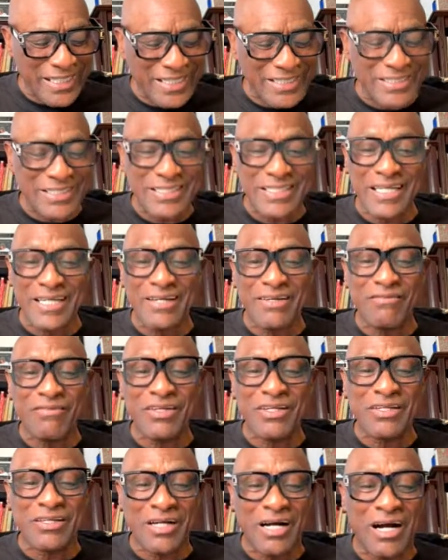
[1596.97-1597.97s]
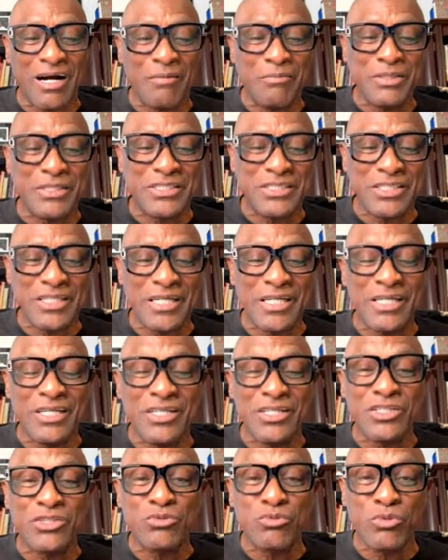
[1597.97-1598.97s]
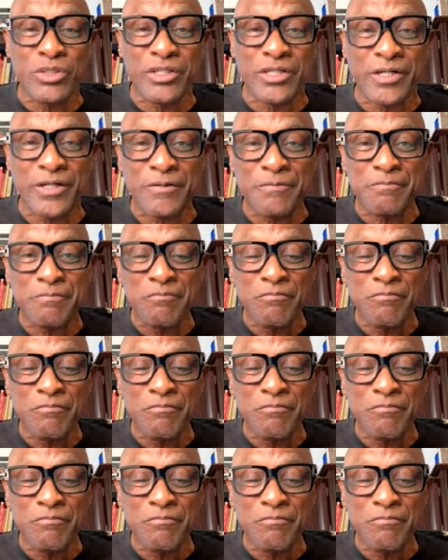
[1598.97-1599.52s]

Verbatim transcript: instead of the garbage in this world.